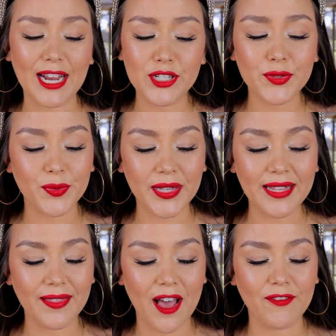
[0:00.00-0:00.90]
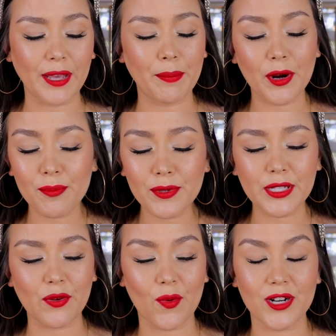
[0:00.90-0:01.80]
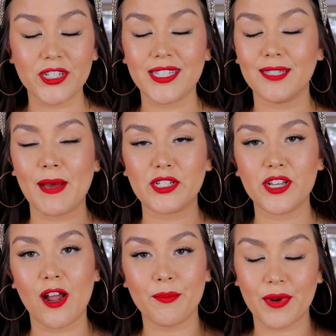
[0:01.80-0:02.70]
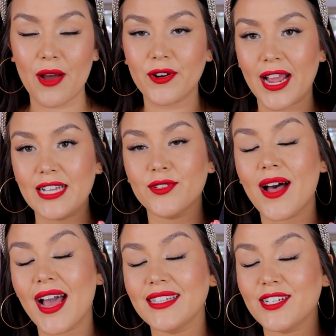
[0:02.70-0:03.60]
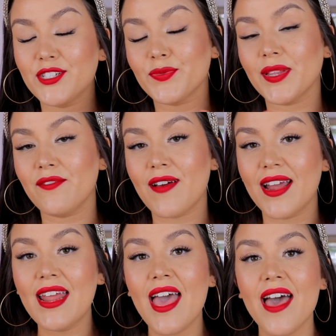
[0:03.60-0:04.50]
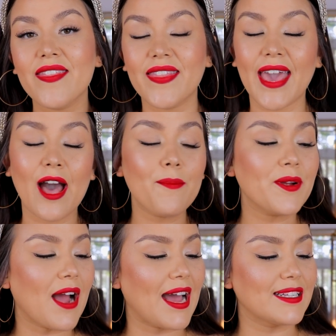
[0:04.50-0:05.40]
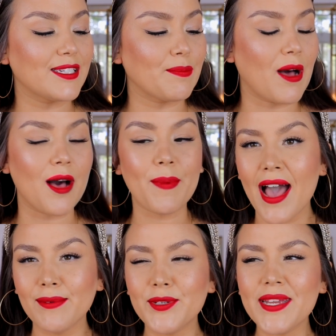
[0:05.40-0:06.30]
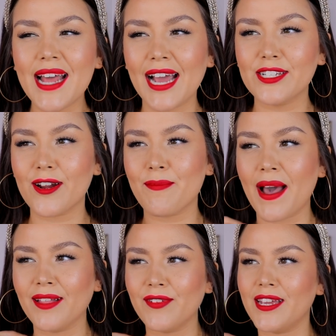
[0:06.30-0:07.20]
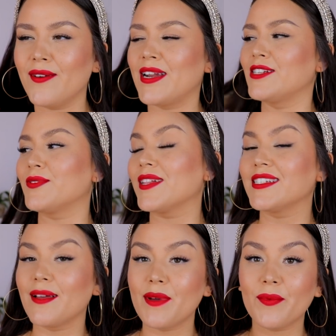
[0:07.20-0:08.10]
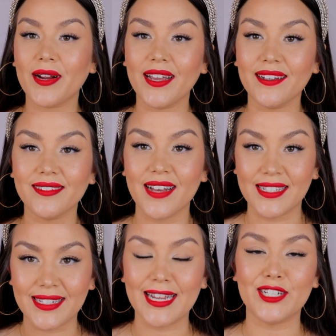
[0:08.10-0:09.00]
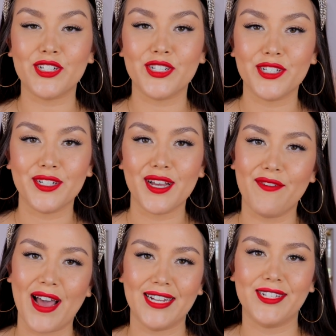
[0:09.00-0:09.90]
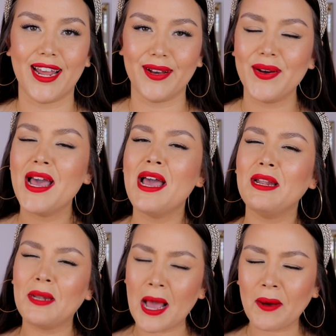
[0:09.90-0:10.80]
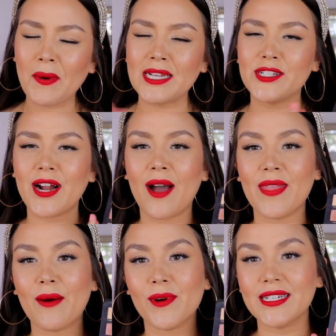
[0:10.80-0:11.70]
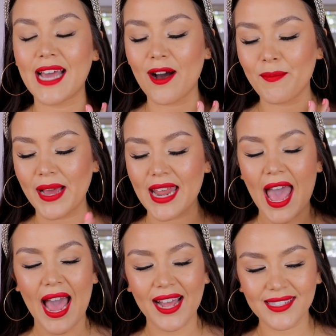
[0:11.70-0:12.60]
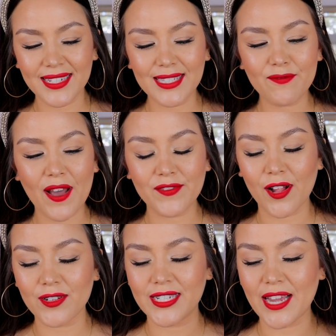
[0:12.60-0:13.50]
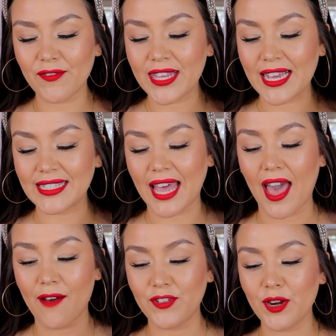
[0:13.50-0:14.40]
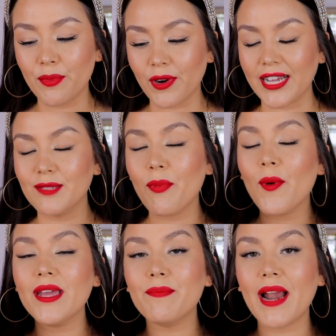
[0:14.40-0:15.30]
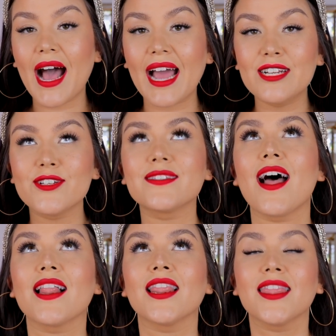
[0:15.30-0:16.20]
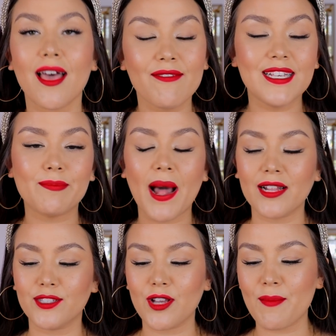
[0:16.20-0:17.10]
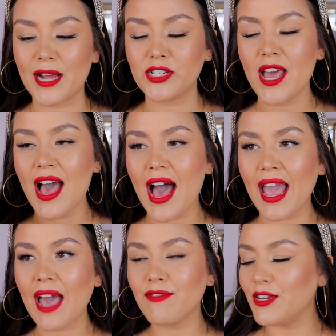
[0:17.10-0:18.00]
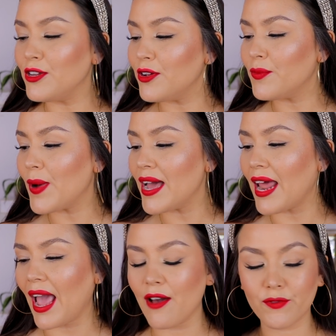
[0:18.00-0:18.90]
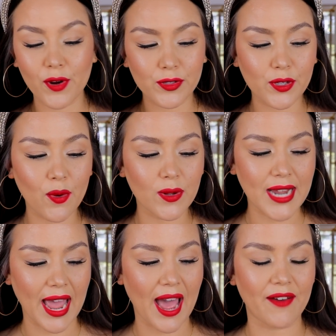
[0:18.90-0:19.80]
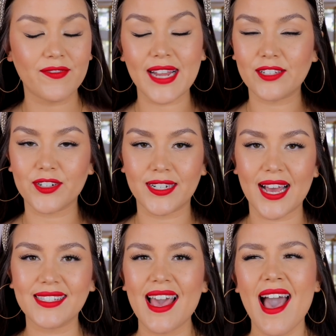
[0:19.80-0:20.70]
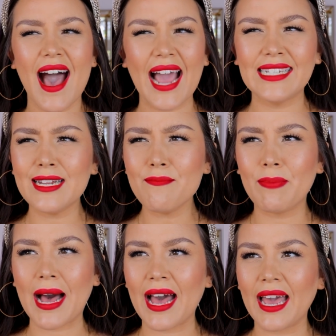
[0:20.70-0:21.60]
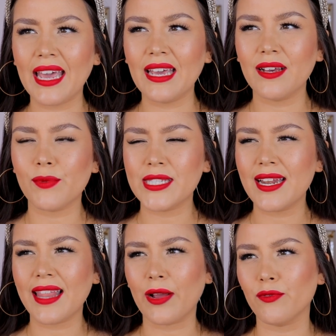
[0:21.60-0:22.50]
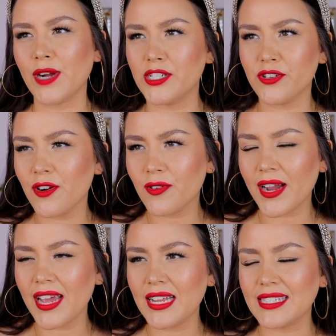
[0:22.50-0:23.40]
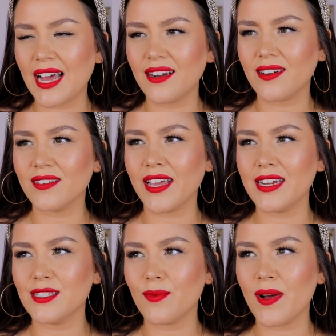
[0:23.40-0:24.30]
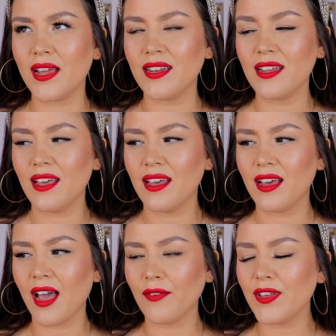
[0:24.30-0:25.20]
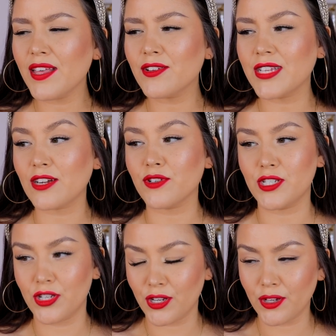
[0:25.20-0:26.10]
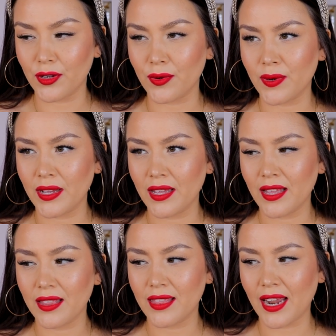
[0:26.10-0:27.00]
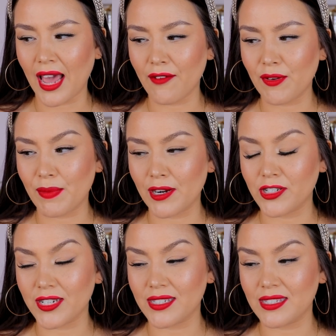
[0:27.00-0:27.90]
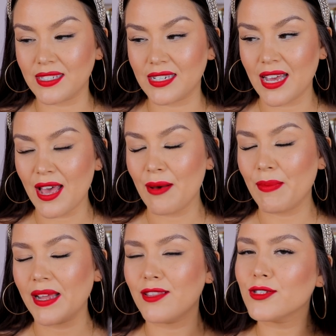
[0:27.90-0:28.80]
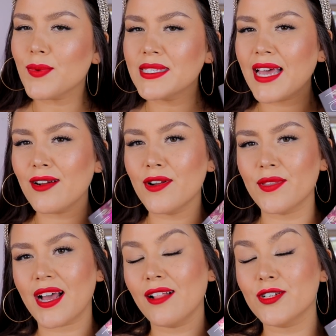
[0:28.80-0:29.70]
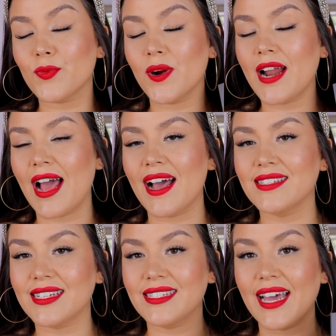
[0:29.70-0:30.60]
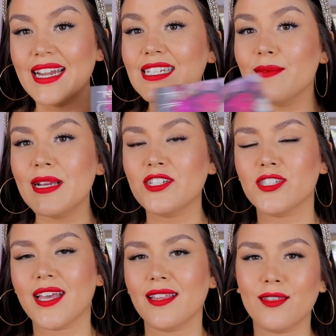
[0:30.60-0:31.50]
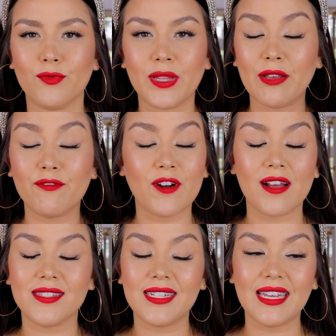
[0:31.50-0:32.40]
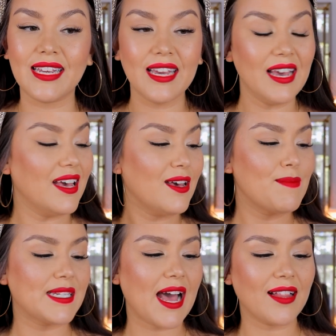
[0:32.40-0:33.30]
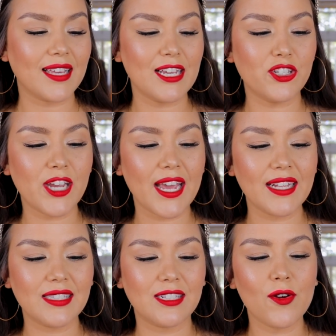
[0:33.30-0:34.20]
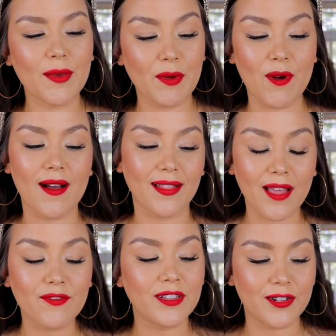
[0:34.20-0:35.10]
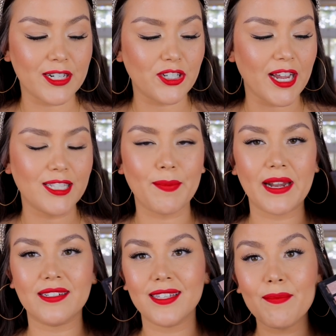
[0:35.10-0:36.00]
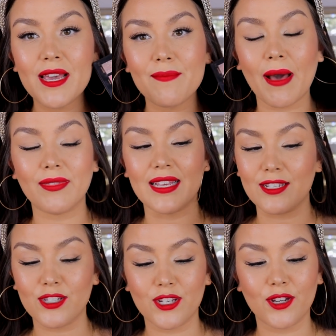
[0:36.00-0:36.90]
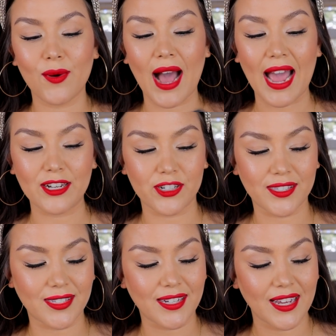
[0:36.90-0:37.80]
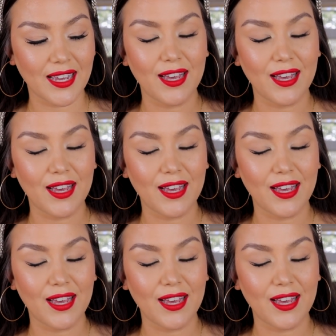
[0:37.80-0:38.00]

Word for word: I just really love like purples and oranges, especially on brown or hazel eyes. I just really find that they help your eyes to pop. I'm doing an eyeshadow palette video and I just realized I'm not wearing a stitch of eyeshadow. Not quite sure how that worked out, but at $65, it definitely is a heftier price point, but I just love these palettes so much. I have the nude one, I have rose gold, I have desert dusk. I didn't buy, wasn't it like retrograde? Is that her latest one? I feel like there's actually two that I haven't purchased. But those ones, I don't know, the colors weren't as exciting to me, just like the really frosty, metallic shades. Don't get me wrong, I love glittery shades, but something about these two, I just,